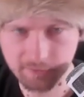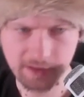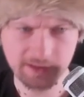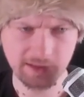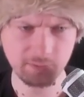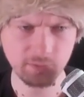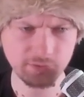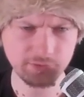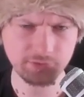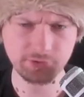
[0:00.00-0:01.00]
Right, I
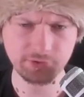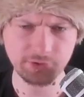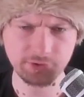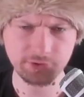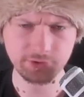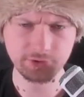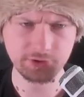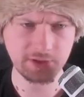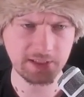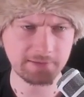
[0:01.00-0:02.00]
want...
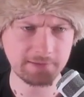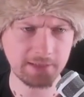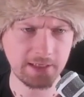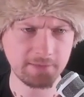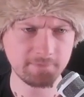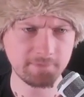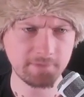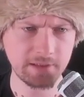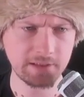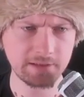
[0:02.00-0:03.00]
Uh,
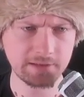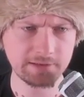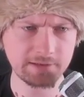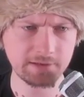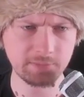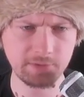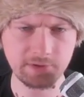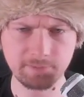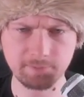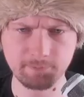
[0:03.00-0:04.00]
Ava is gonna be
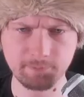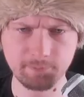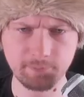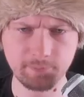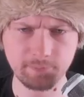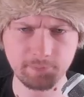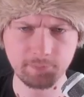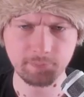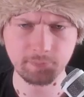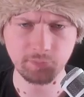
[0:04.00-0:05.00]
the...
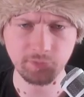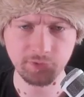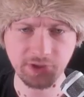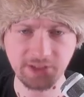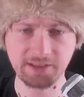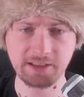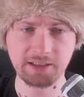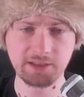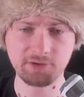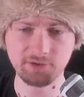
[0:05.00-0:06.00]
Yes, I
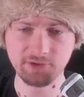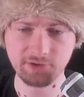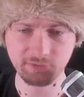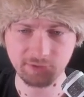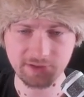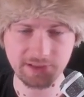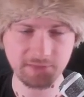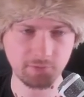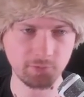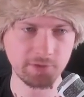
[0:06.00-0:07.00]
can actually decrease the
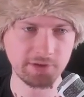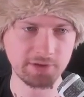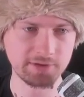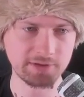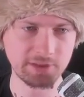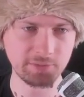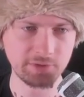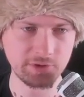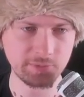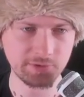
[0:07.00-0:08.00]
development here, so it's gonna be
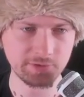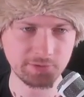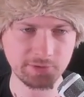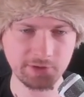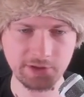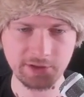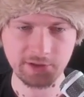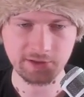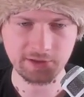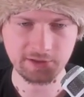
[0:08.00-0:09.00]
cheaper to
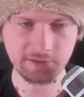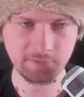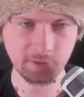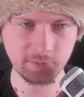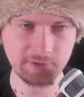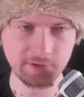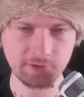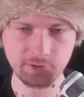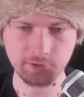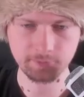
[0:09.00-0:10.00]
develop
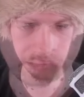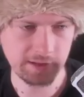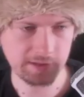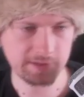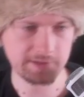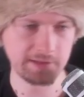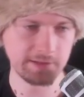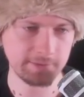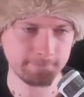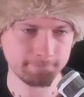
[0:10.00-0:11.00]
institution. Uh, stay
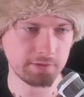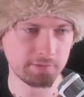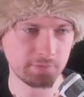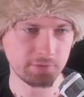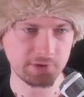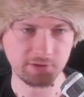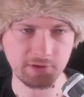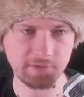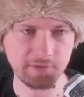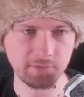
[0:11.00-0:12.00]
dead. Of course I don't
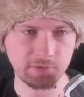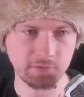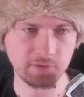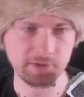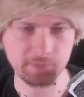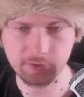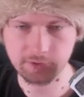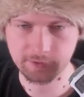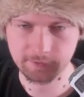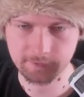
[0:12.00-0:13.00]
have dev costs from these
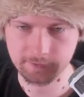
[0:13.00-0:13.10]
boys.